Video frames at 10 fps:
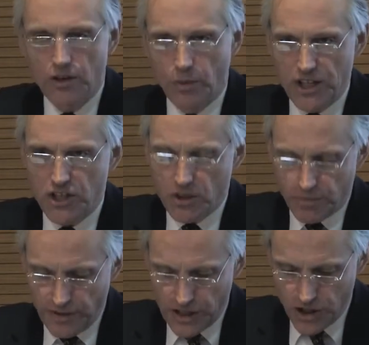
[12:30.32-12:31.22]
The Waste
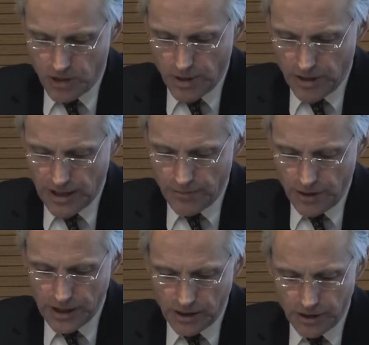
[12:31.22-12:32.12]
Prevention Programme
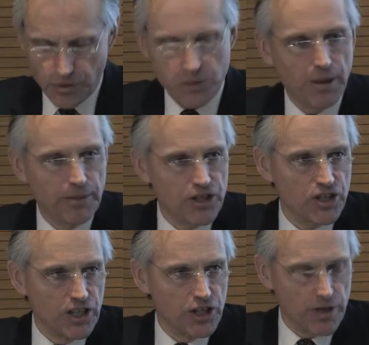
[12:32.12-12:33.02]
for England was published
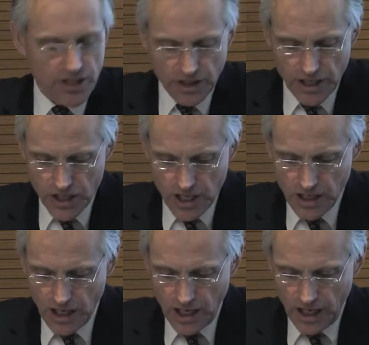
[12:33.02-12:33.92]
in
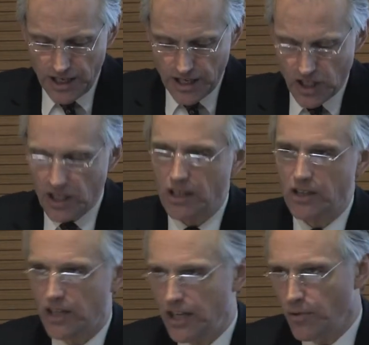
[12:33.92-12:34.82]
2013 and has a
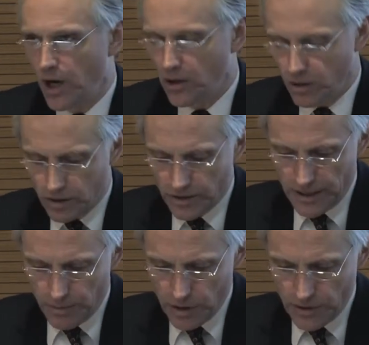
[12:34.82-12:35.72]
key role
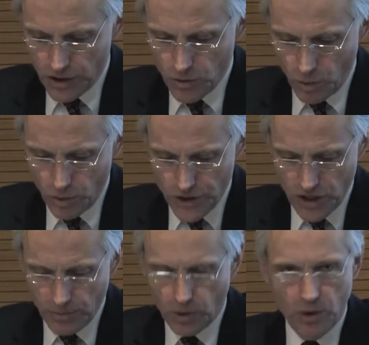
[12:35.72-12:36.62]
in moving towards
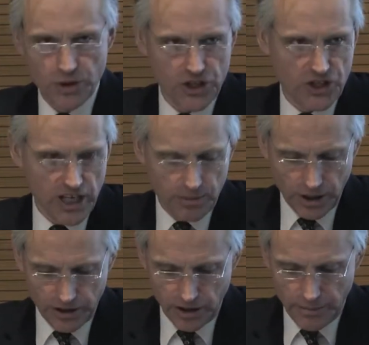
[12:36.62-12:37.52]
a more
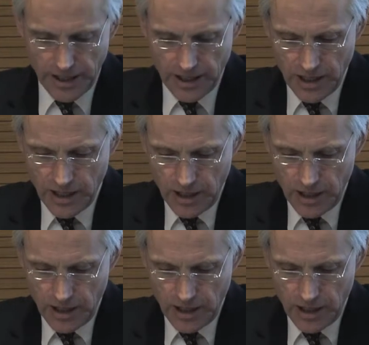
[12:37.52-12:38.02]
sustainable economy